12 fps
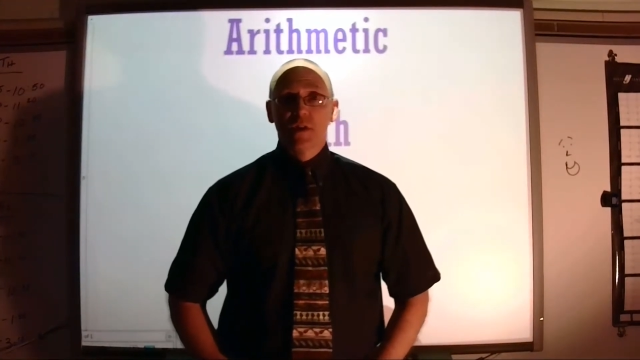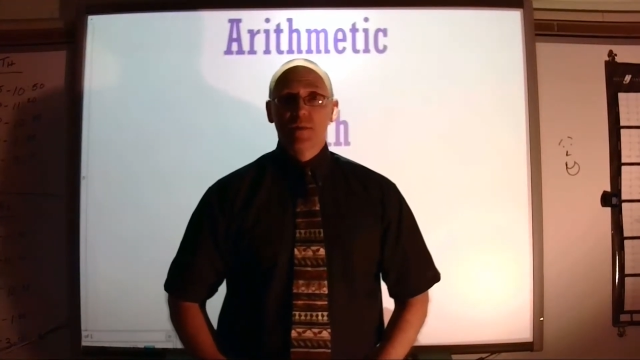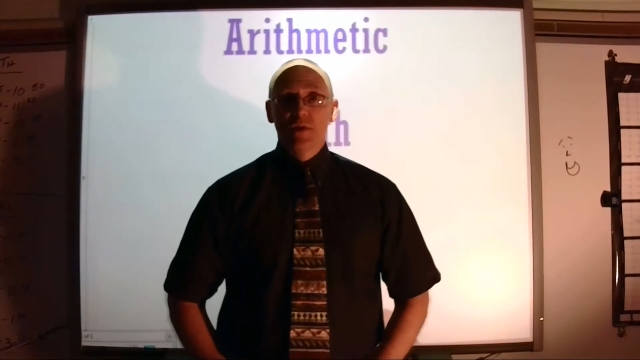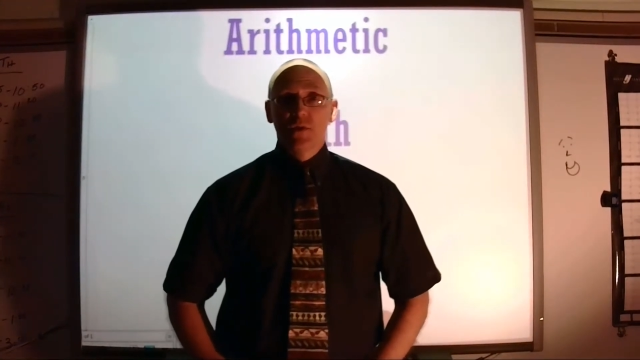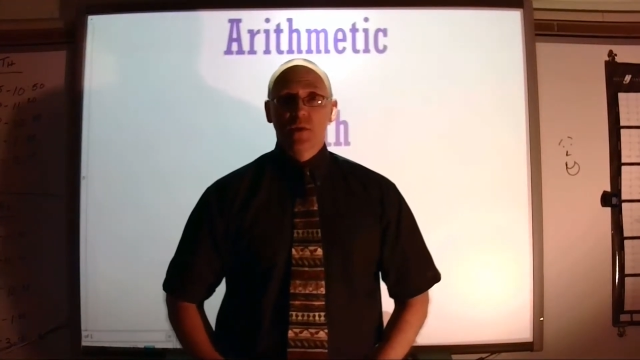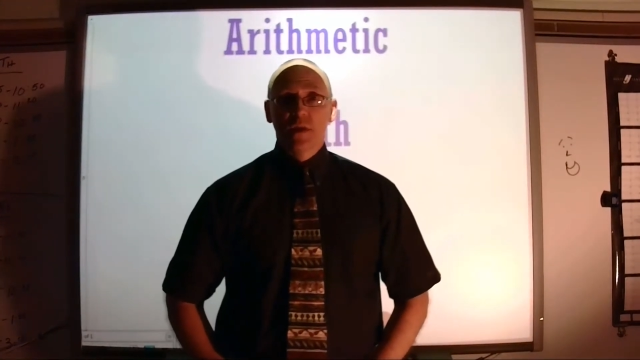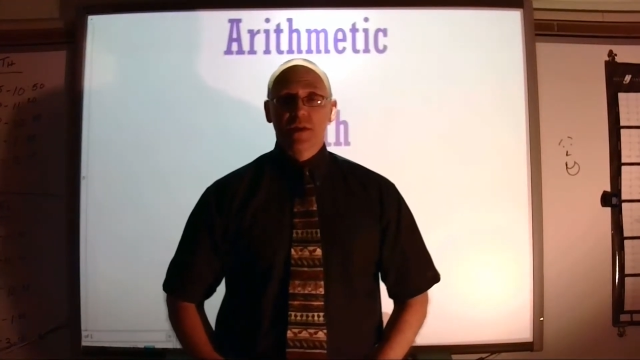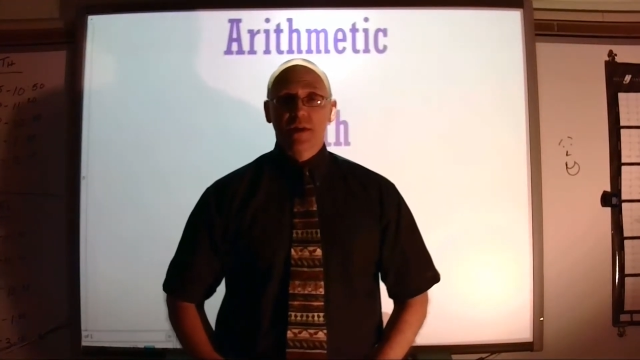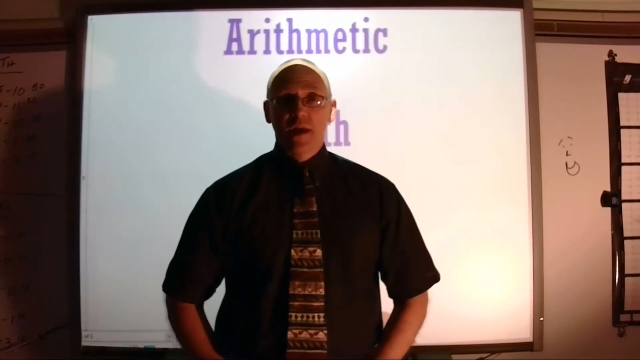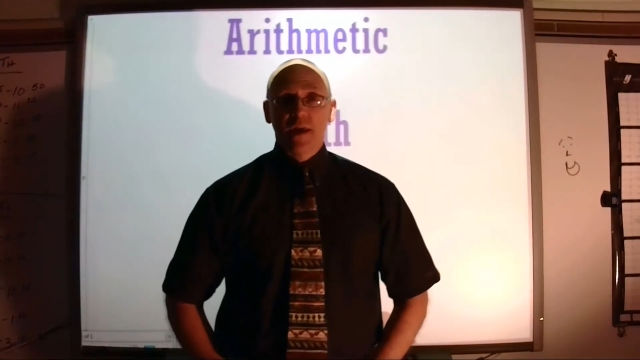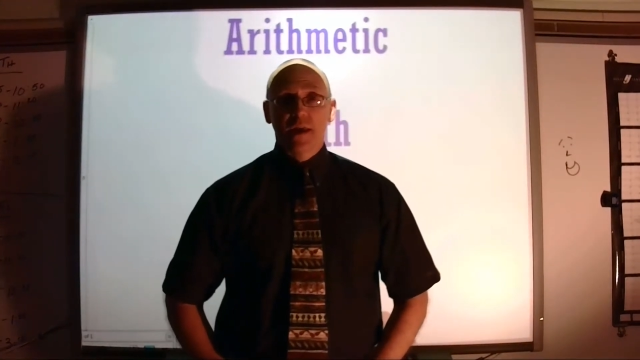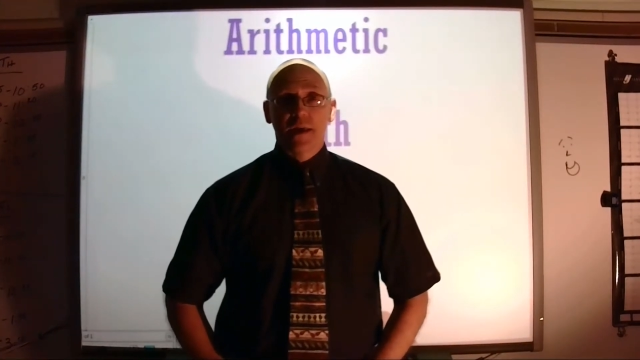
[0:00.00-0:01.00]
One of the
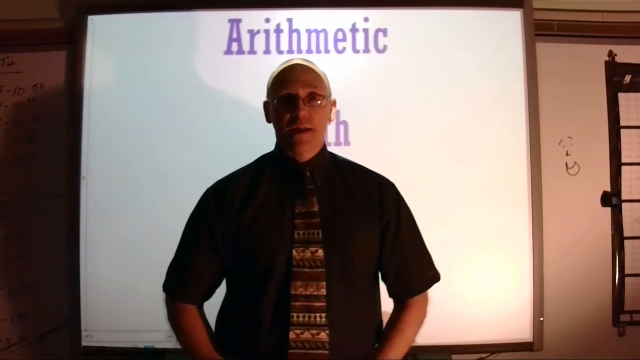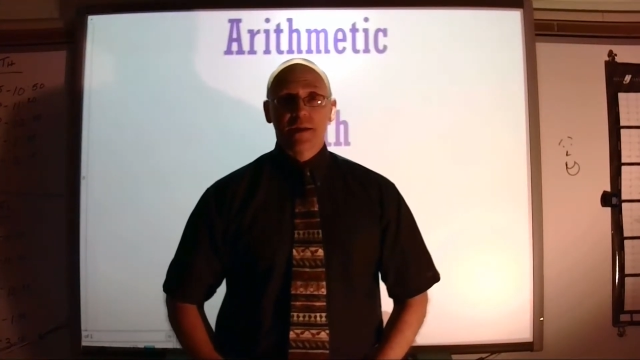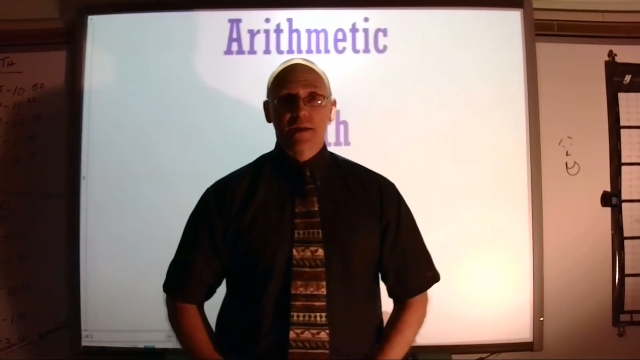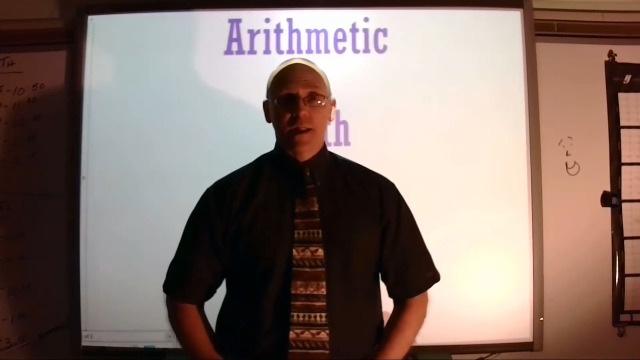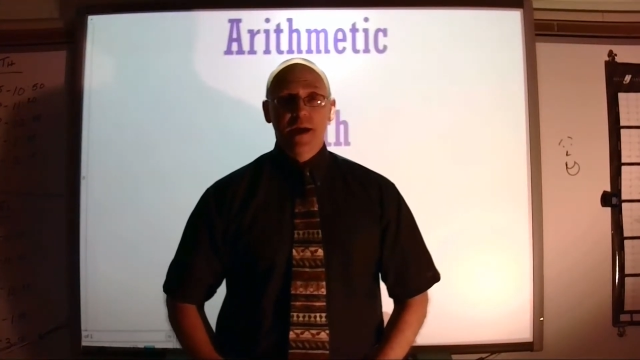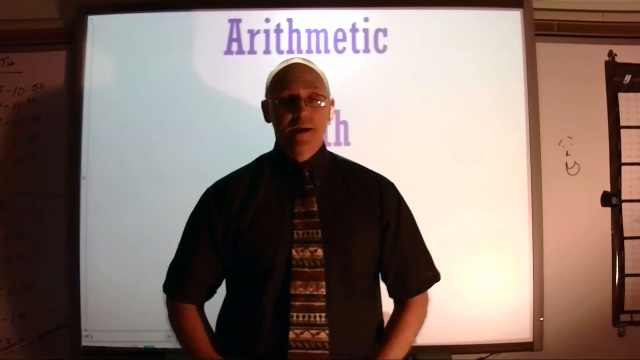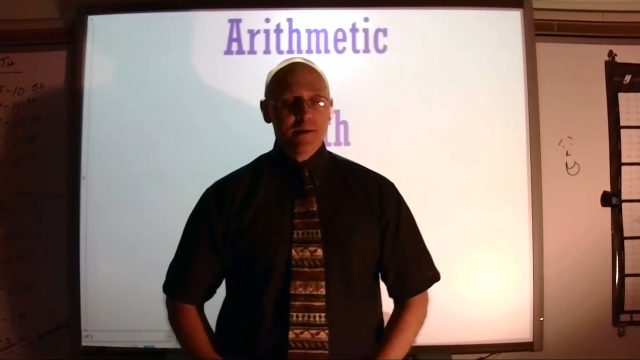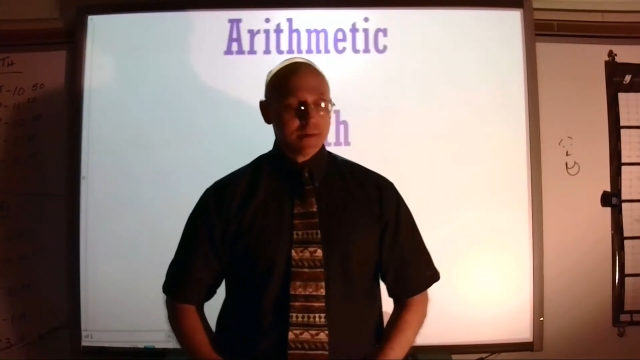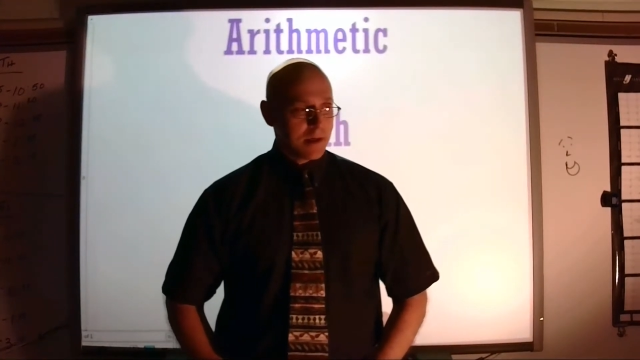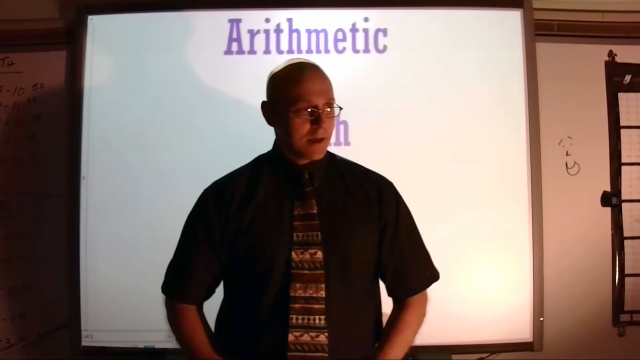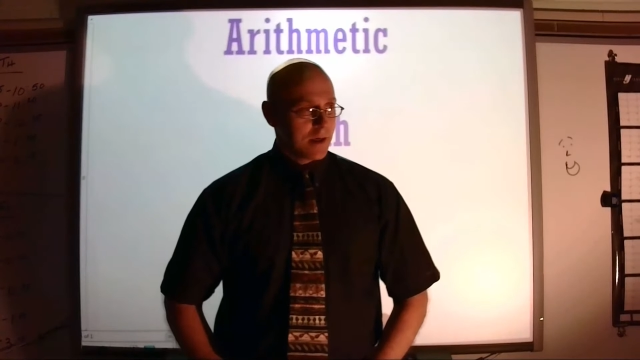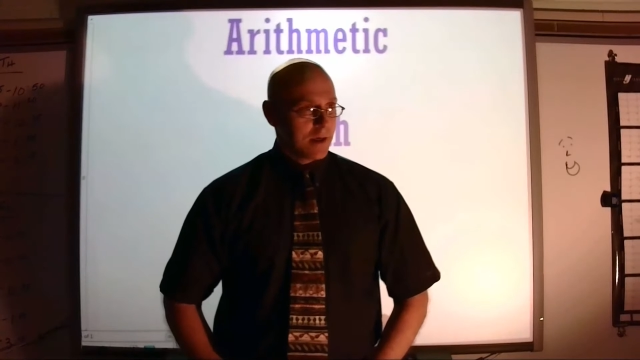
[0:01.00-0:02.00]
two lessons you're
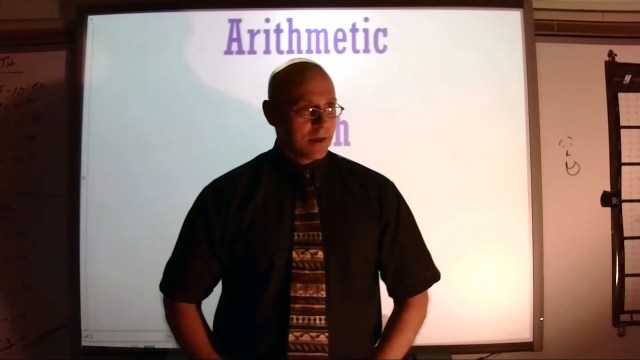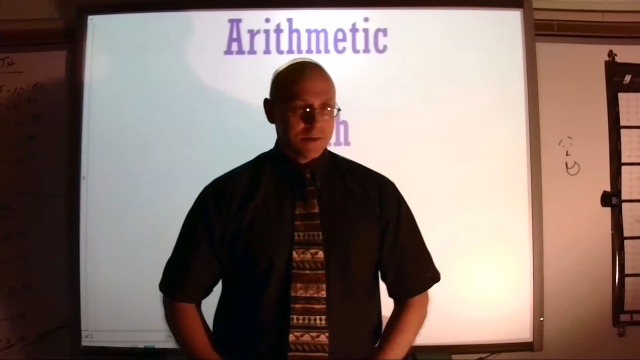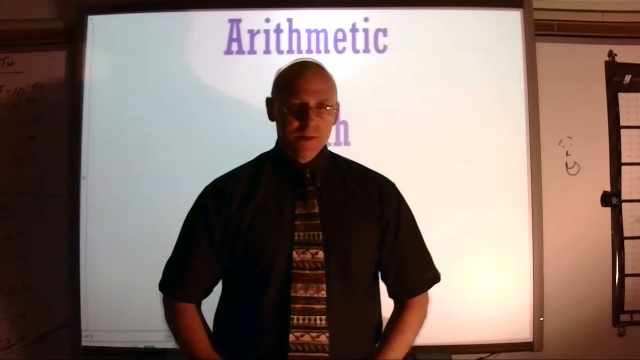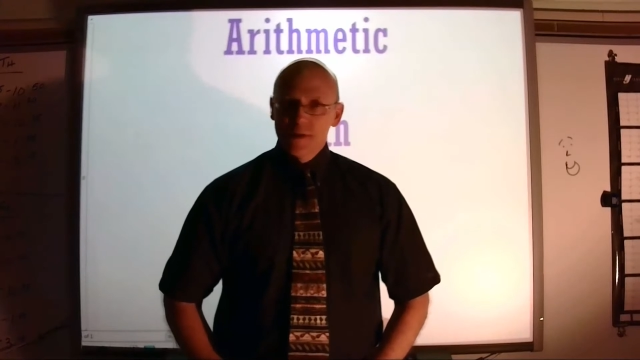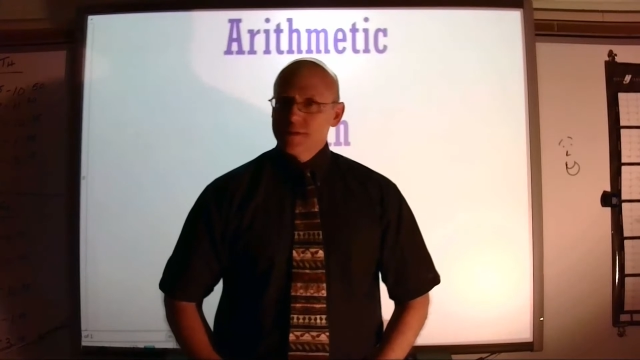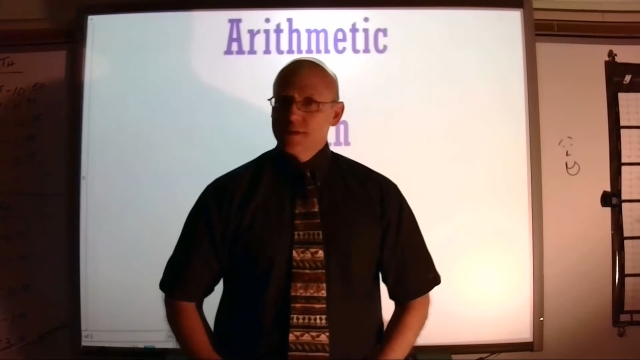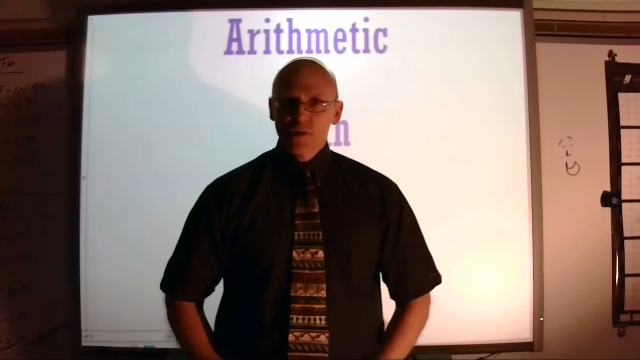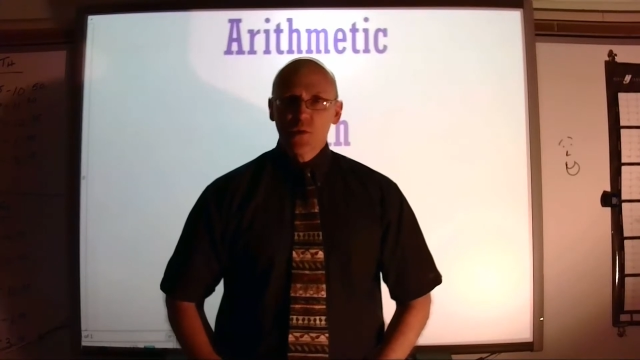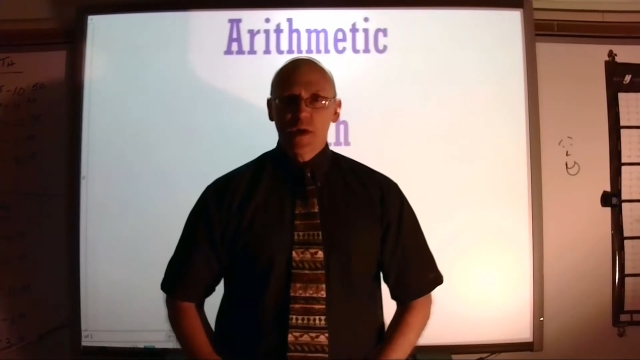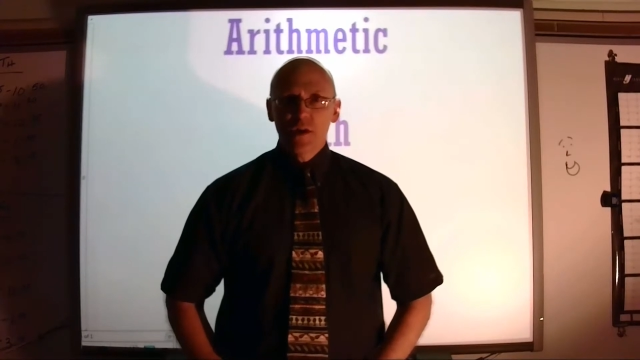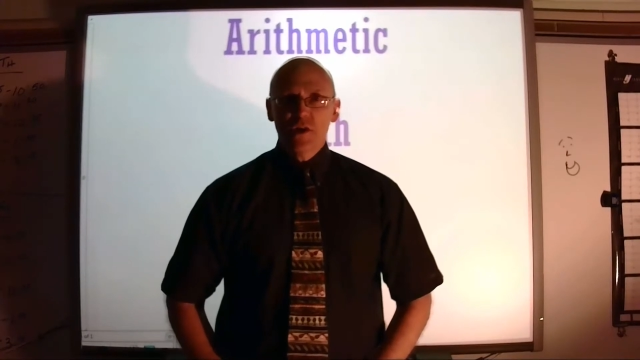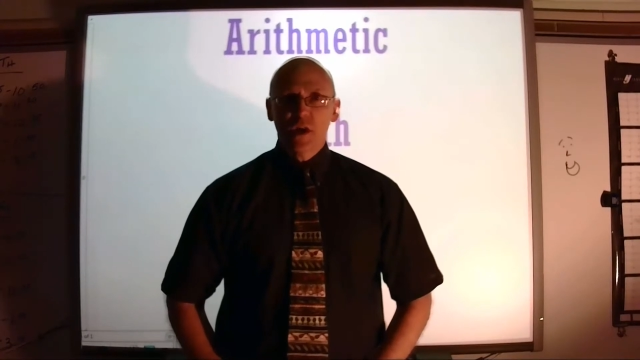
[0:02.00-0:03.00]
going to be doing today
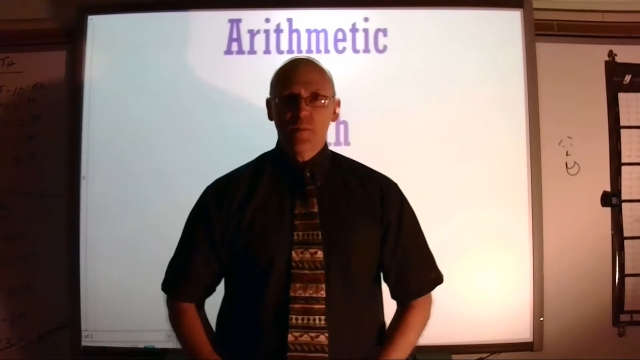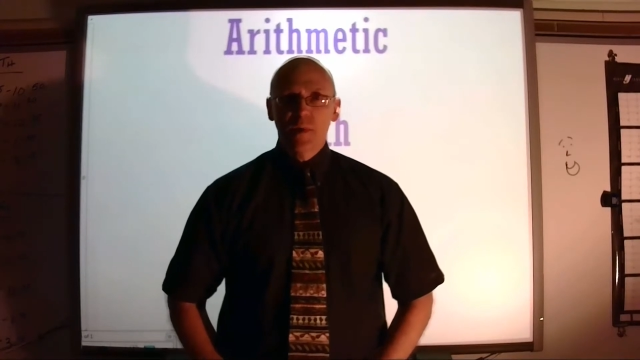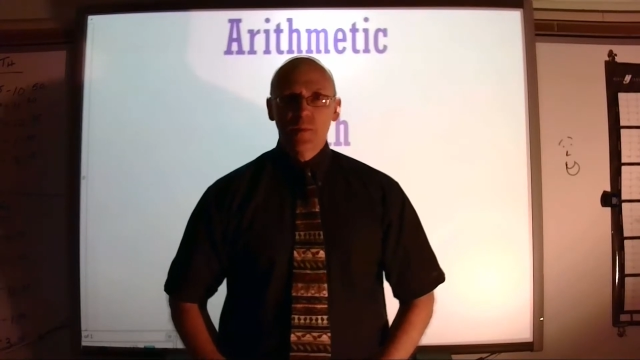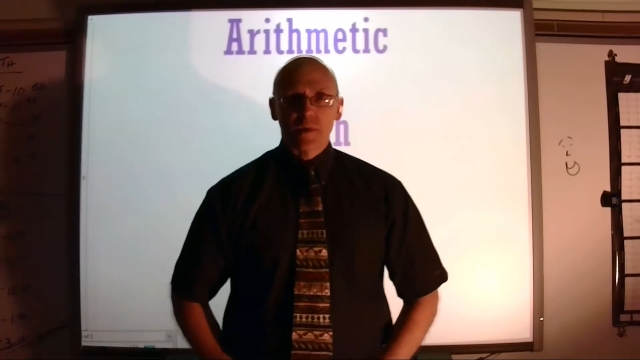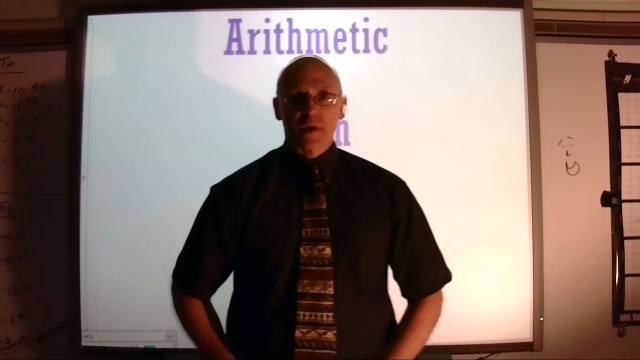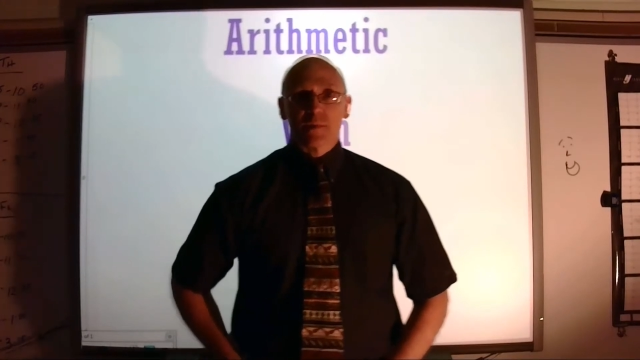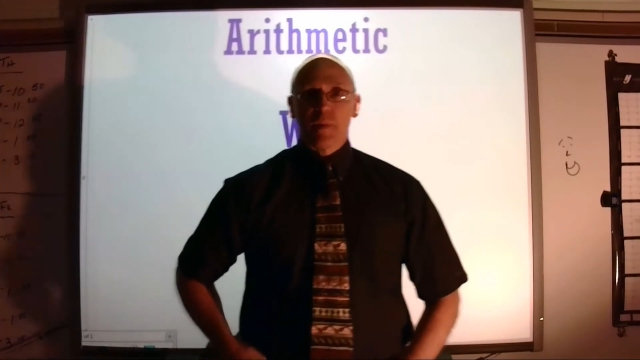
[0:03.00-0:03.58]
in class.